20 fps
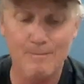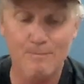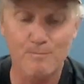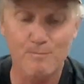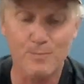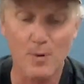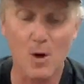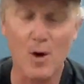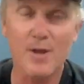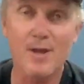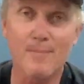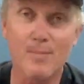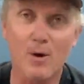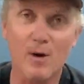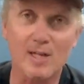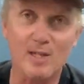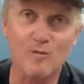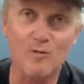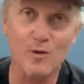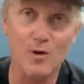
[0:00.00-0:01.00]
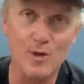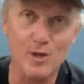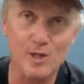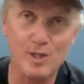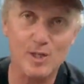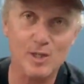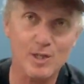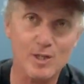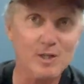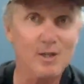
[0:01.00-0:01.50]
Buy the bites
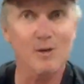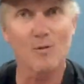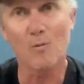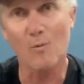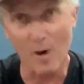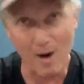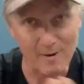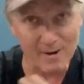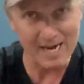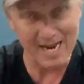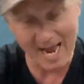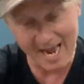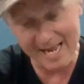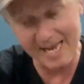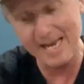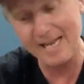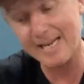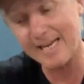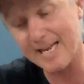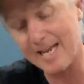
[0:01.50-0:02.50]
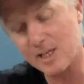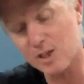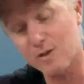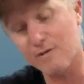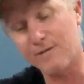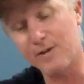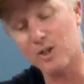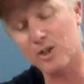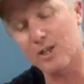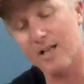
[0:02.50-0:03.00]
first, worry how you're going to catch
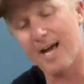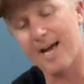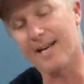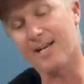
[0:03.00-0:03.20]
the fish later.